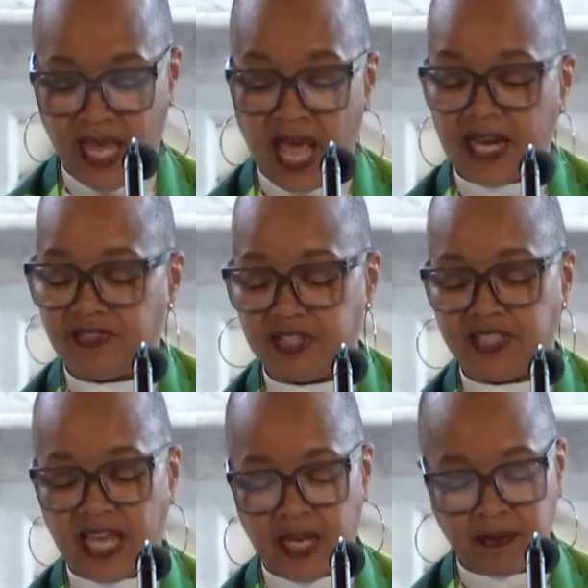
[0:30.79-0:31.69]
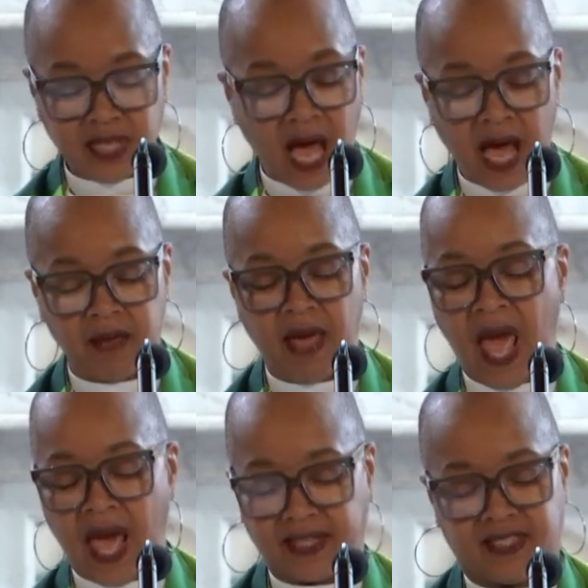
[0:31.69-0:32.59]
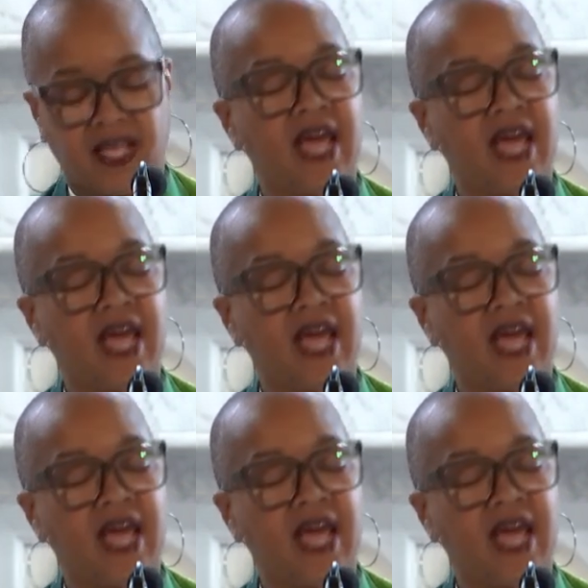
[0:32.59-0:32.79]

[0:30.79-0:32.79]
and at the same time acts